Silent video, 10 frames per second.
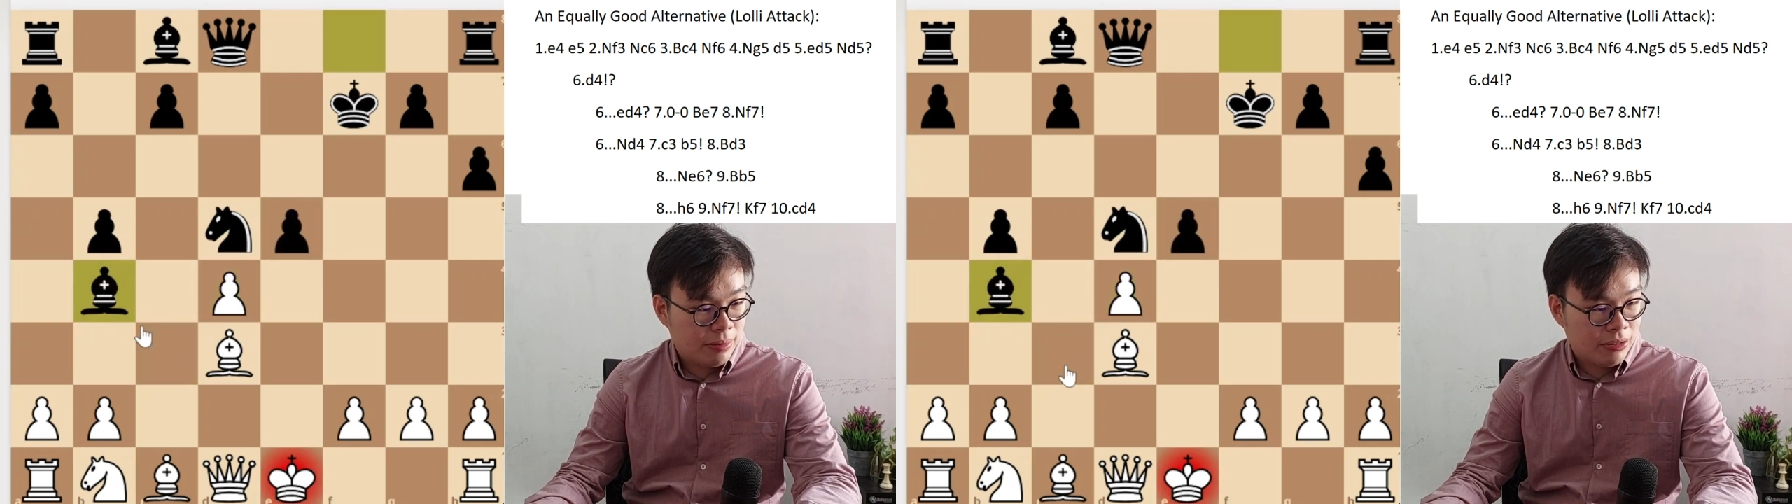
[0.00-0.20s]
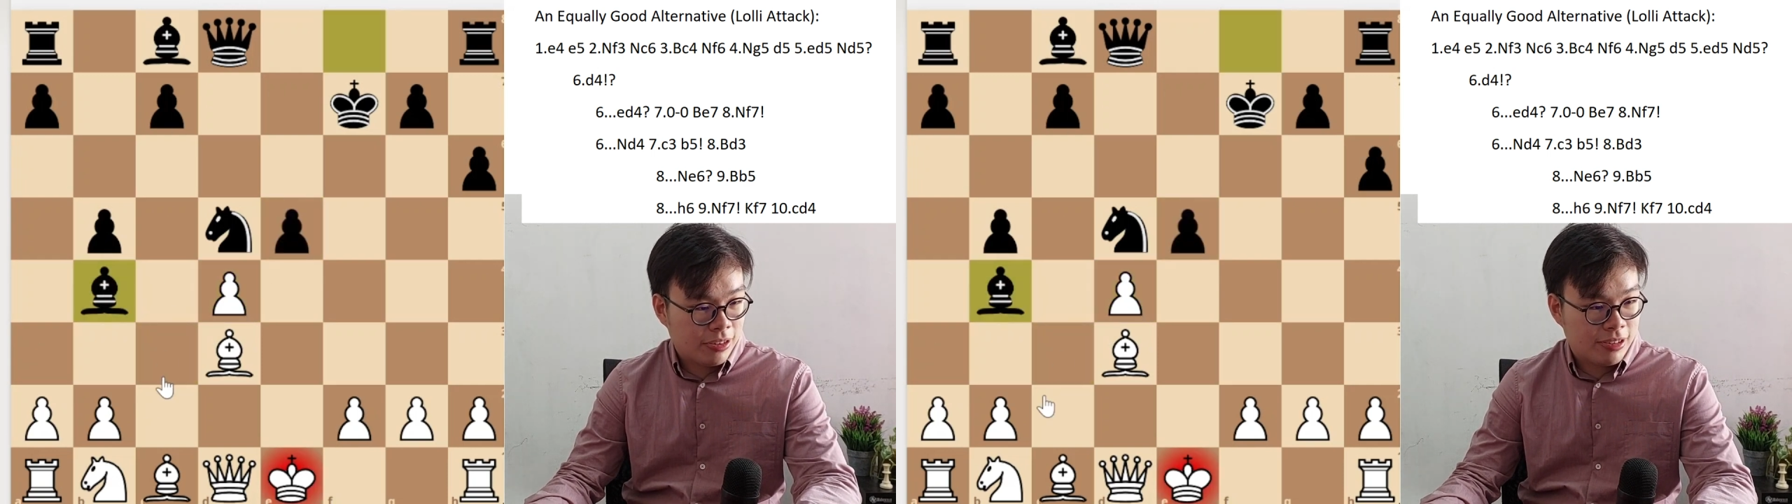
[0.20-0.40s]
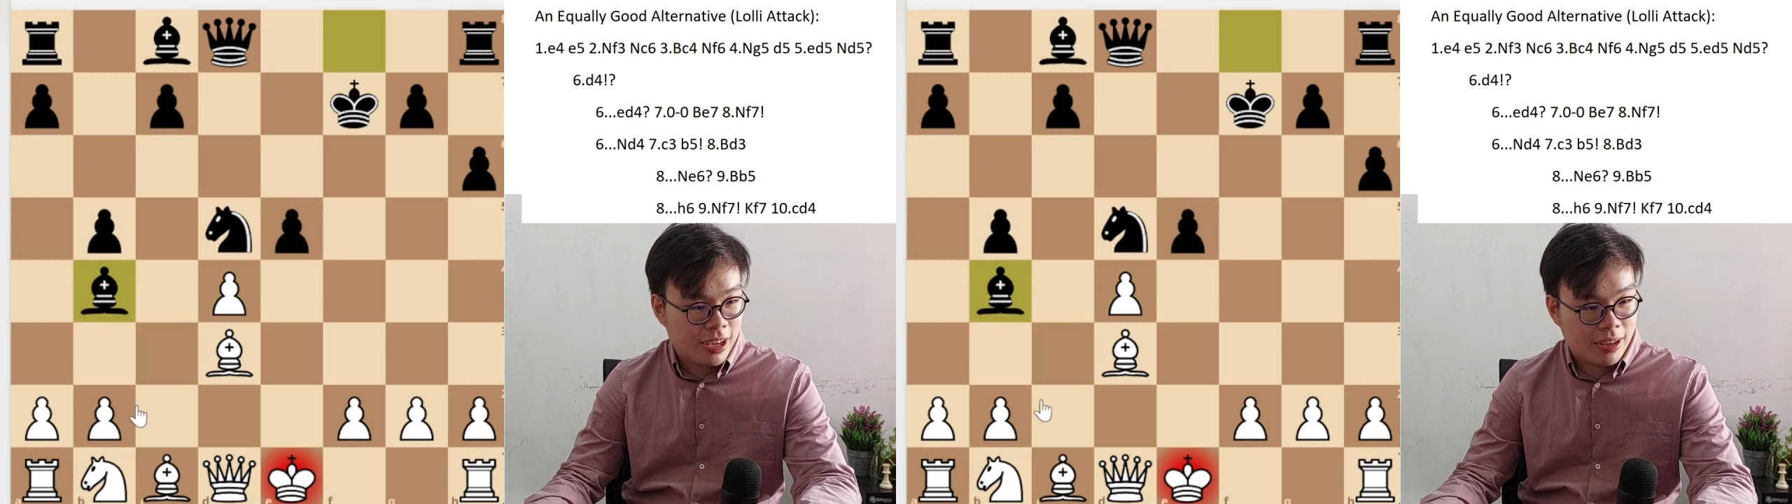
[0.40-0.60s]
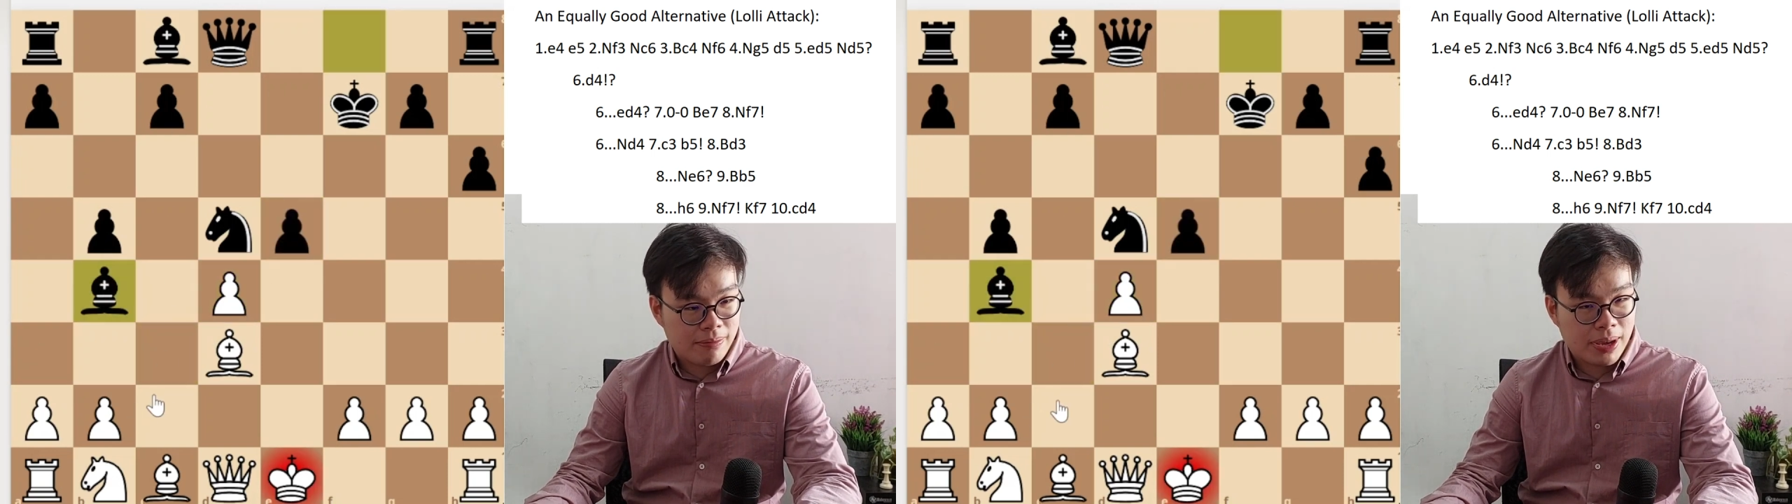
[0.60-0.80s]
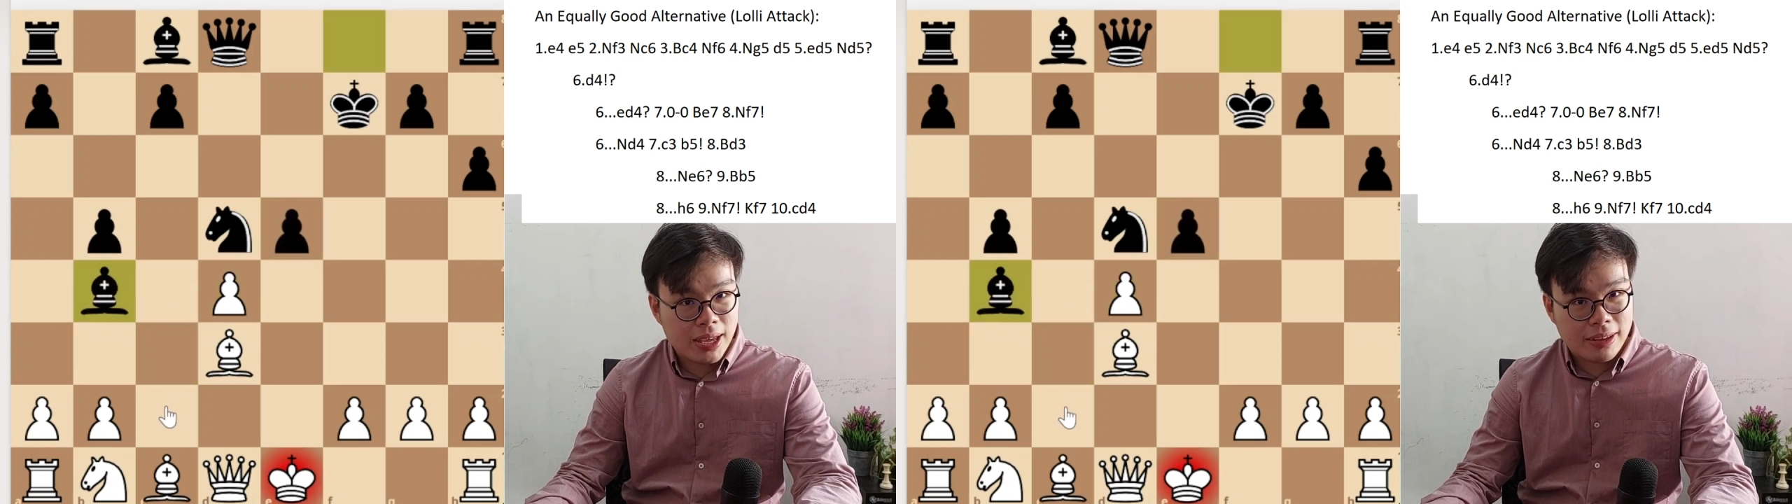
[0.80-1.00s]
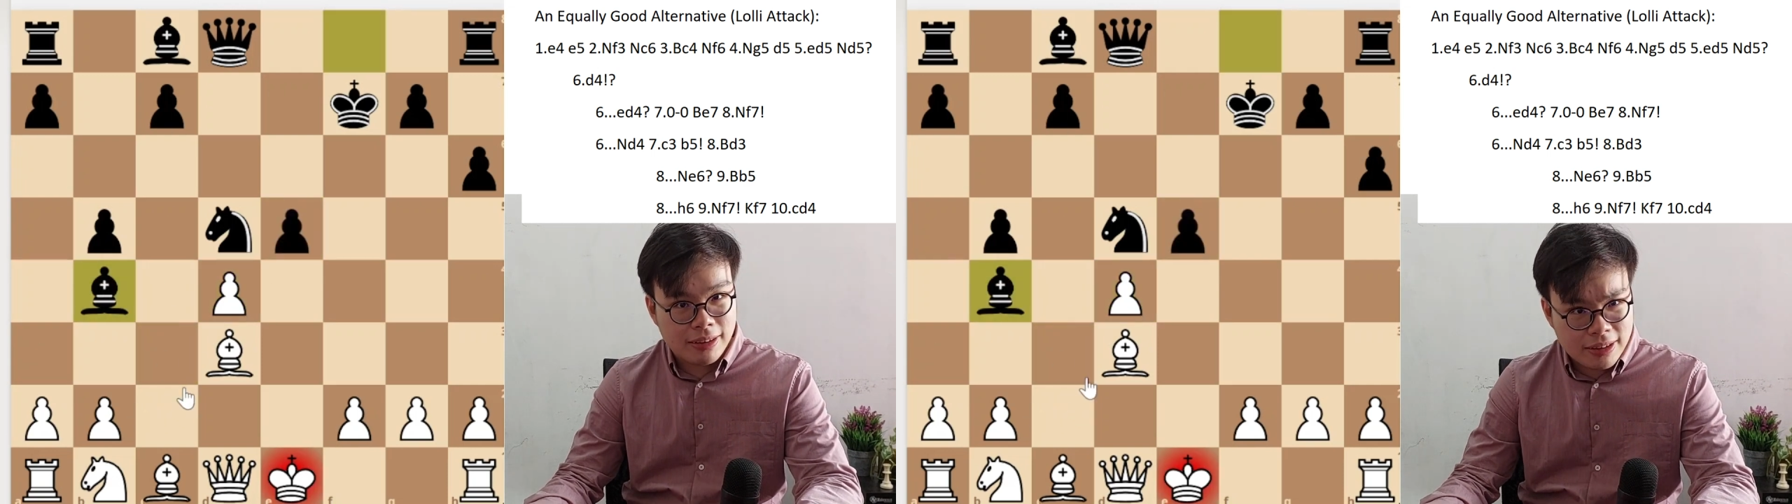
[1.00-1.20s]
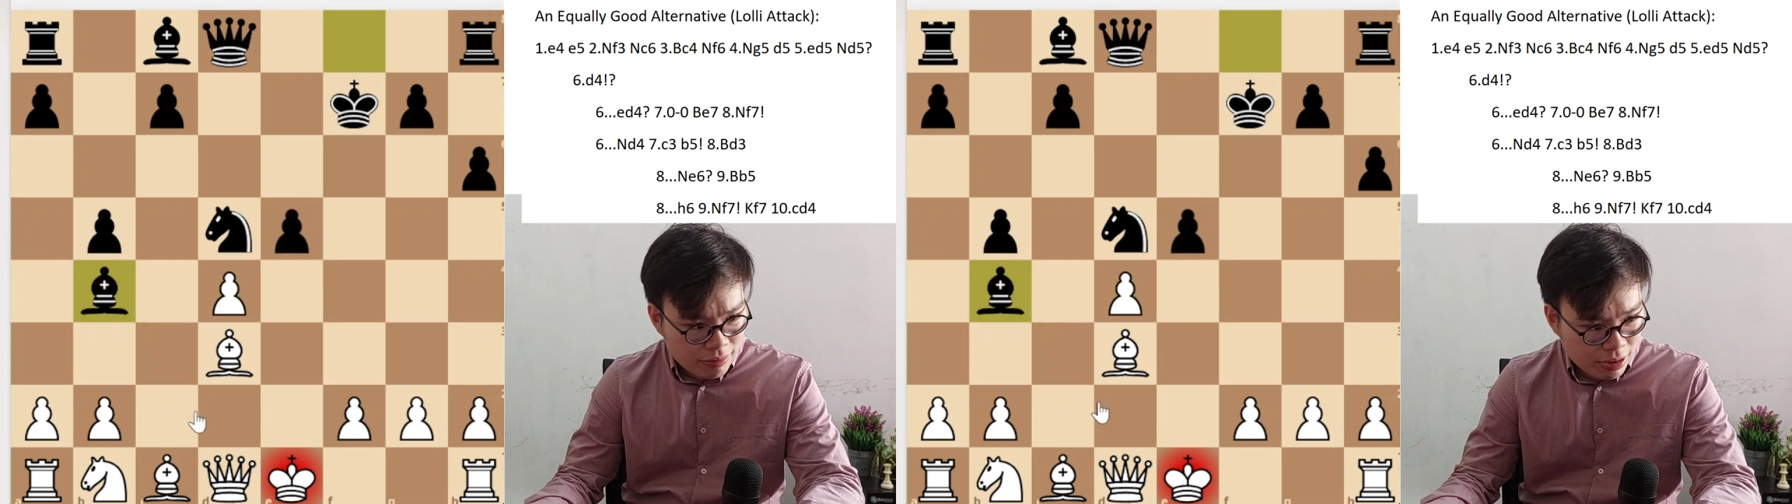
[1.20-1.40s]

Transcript: before taking back.